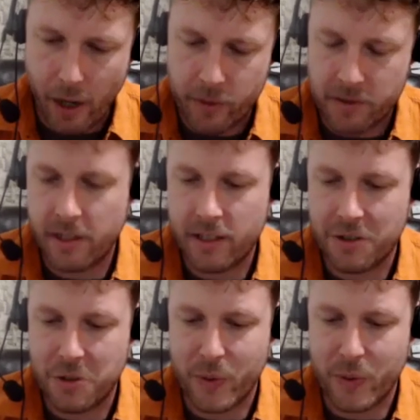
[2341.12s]
wouldn't say it's
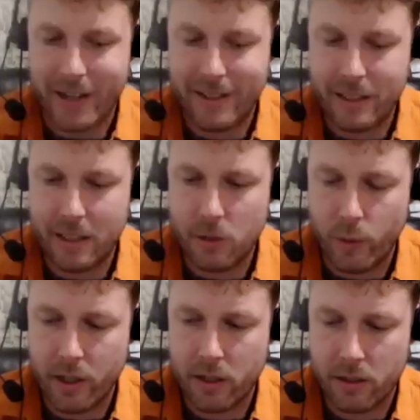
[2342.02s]
directly
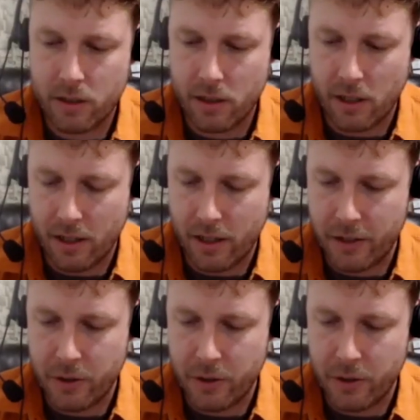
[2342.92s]
with a